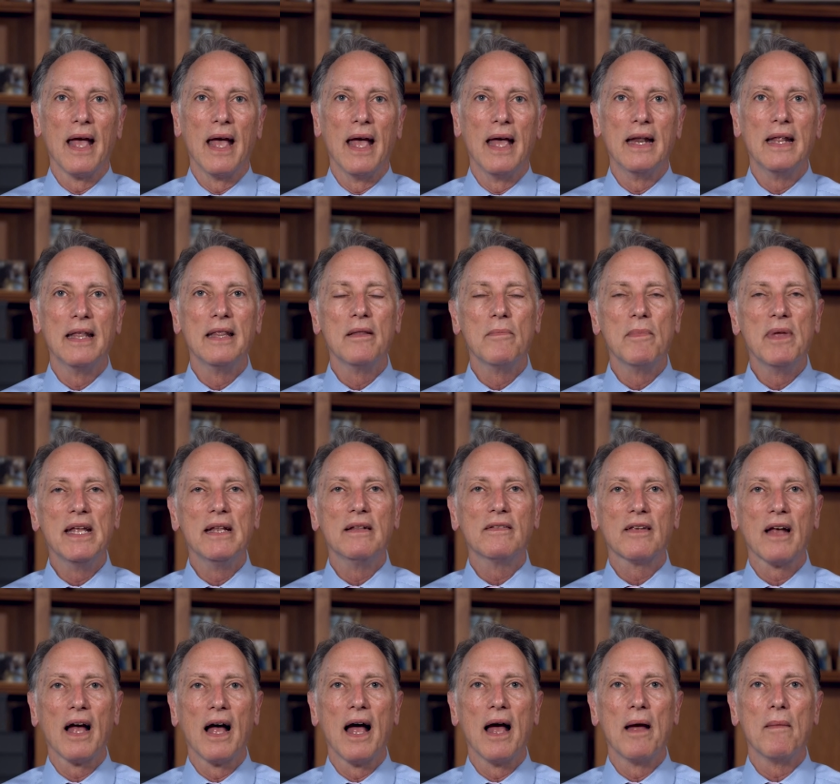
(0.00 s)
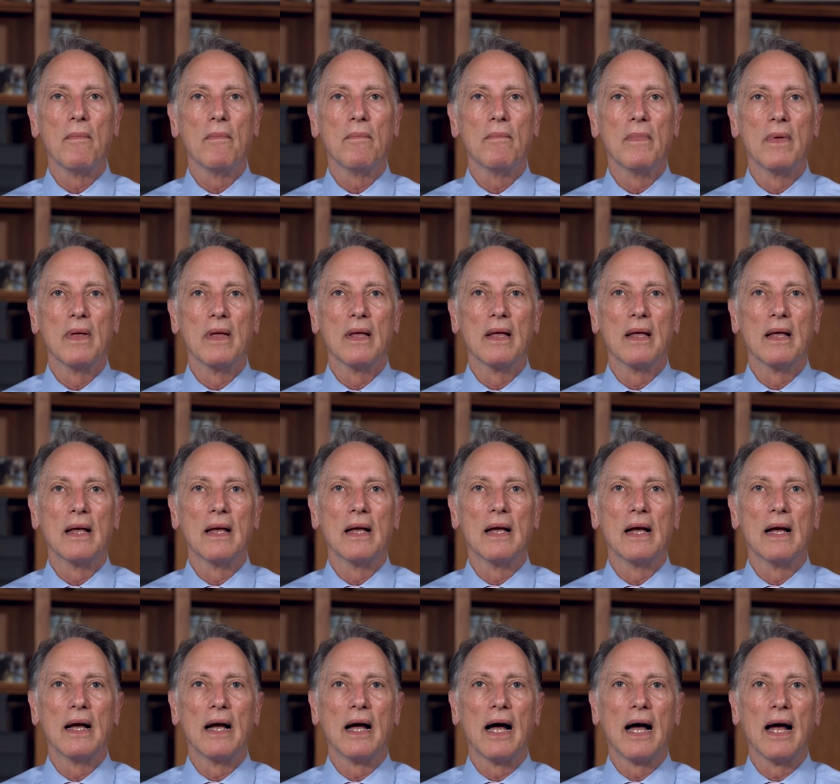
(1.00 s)
And in the meantime,
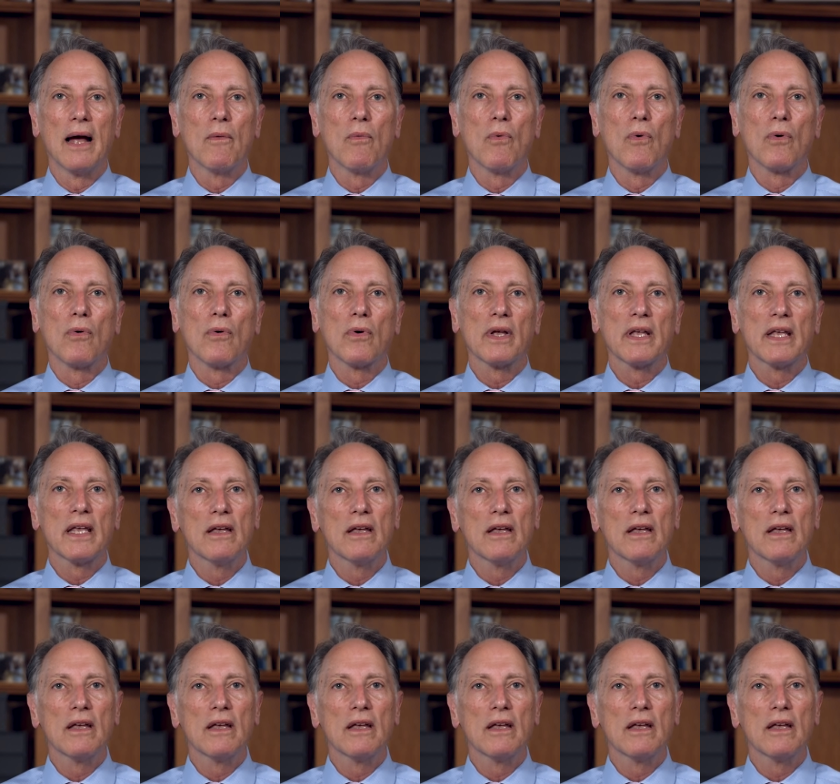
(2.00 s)
I will